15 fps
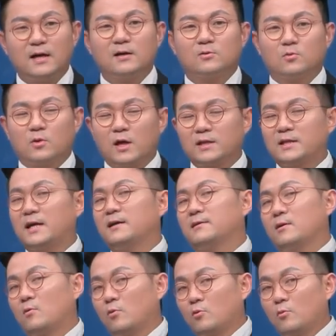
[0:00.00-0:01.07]
In the
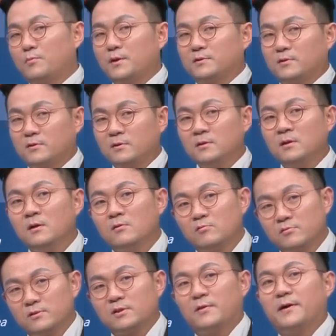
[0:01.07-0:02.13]
limited bone
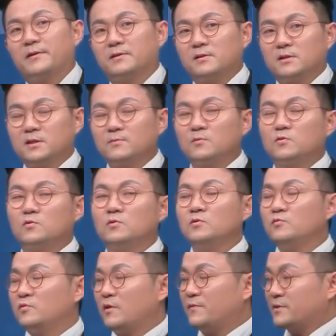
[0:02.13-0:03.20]
height in the
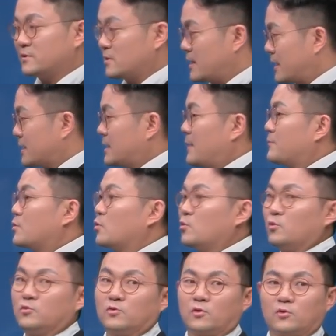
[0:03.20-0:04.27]
maxillary
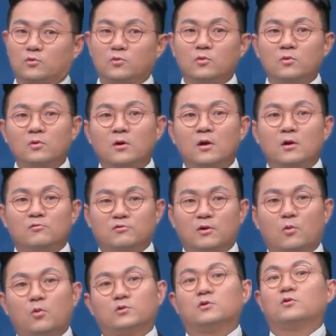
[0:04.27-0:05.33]
sinus,
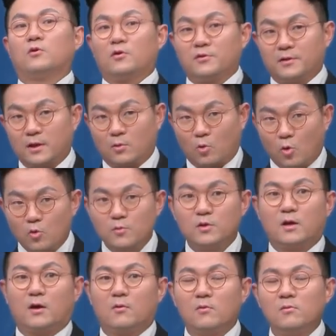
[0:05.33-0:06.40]
an implant can be
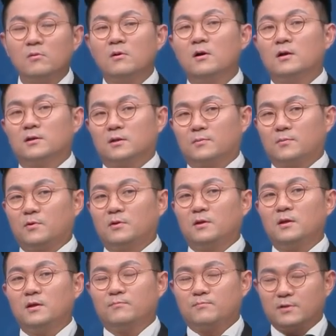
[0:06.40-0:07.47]
placed
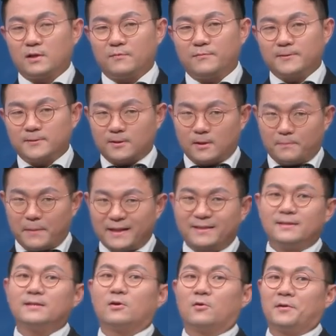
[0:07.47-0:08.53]
with the bevel
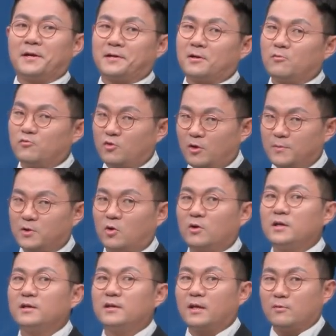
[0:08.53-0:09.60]
area in
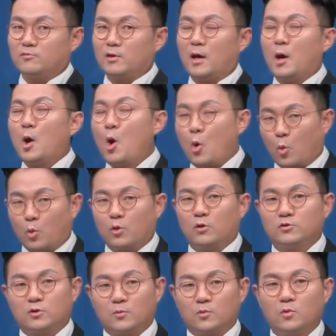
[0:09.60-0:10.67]
the soft tissue
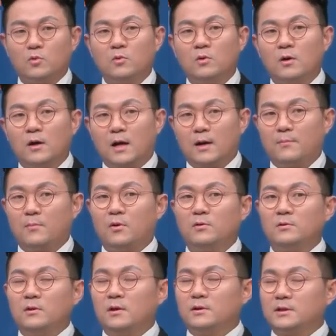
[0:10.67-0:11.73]
that helps
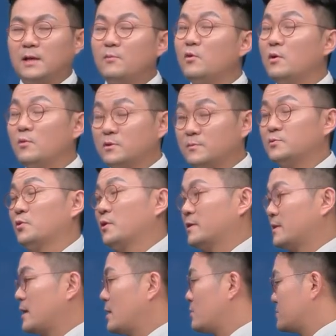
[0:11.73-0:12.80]
with
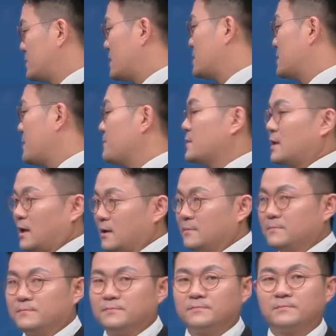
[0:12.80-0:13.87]
obtaining primary
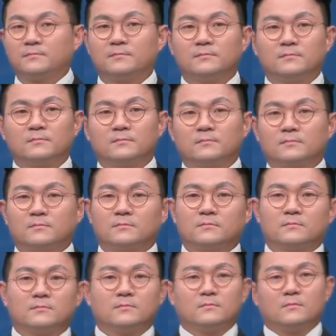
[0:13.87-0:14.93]
stability.
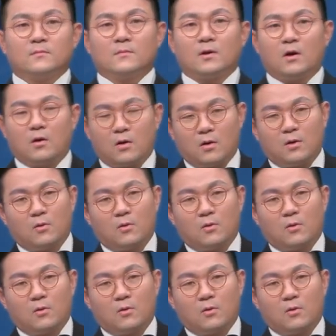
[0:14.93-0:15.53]
This